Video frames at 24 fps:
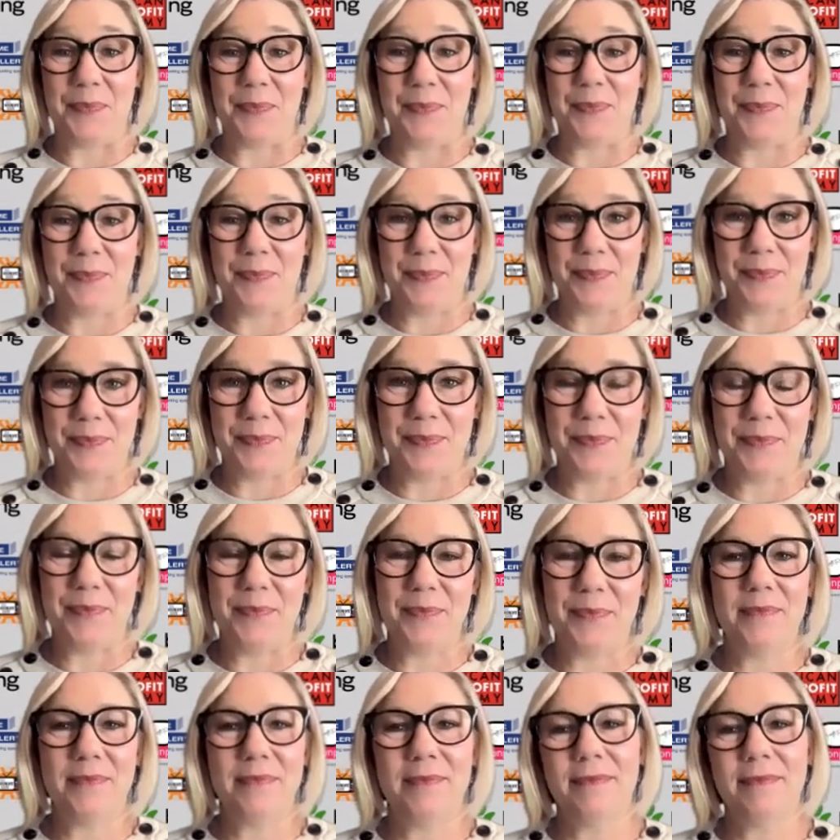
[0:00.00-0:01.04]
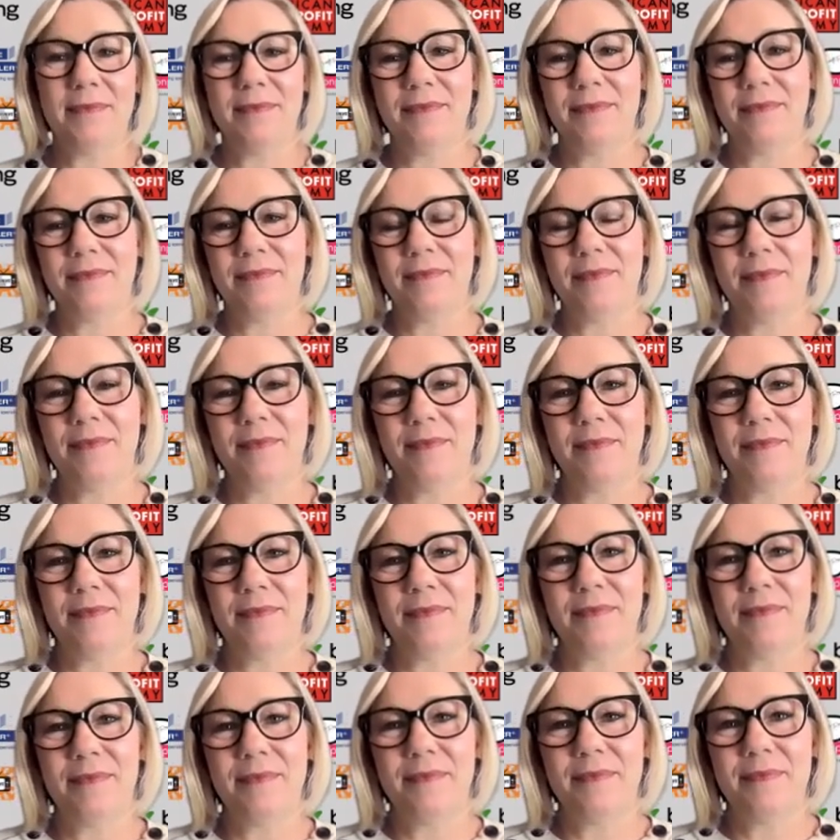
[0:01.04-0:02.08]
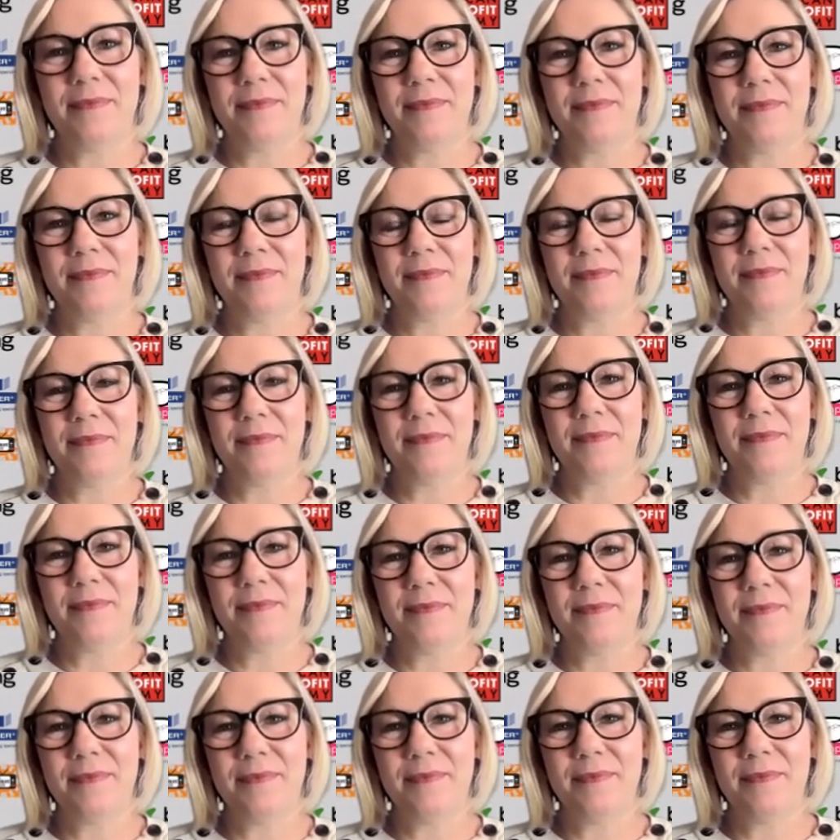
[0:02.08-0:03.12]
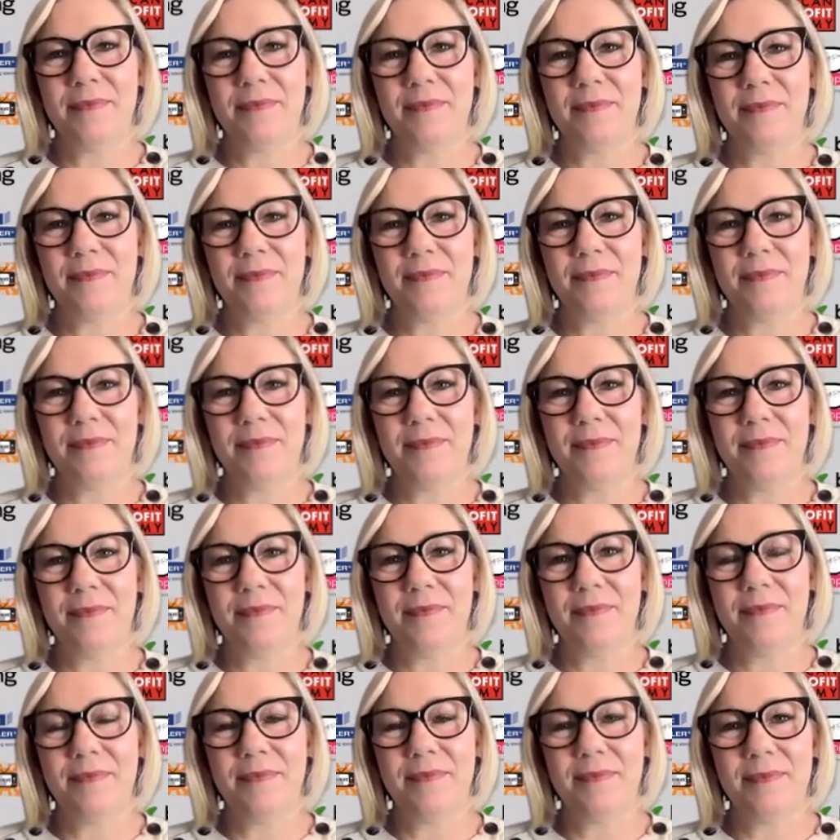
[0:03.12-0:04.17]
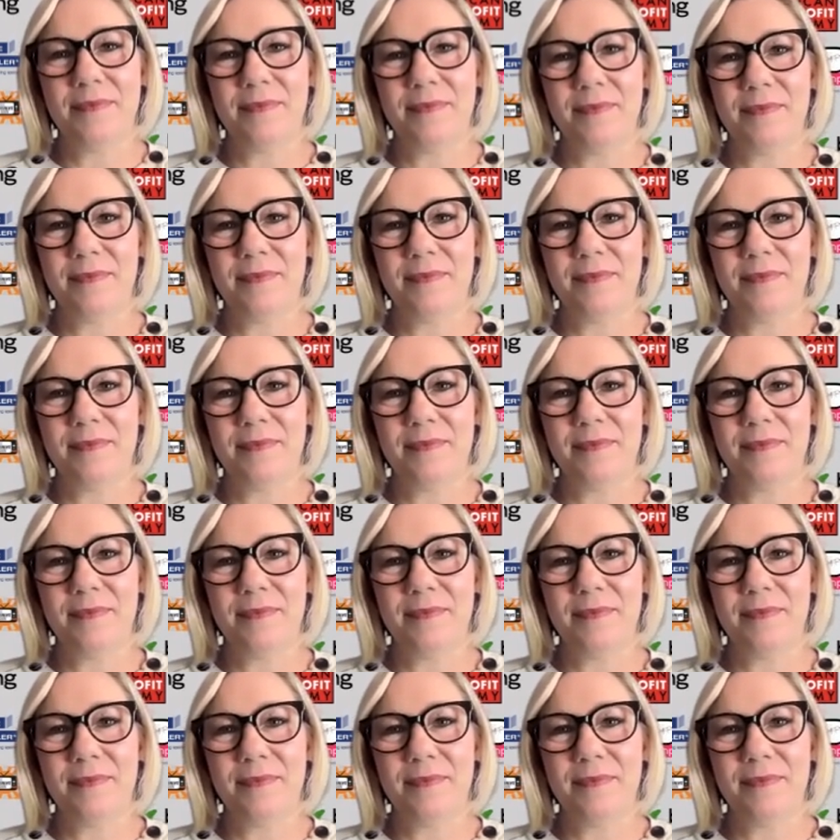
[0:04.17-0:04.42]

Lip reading: (not speaking)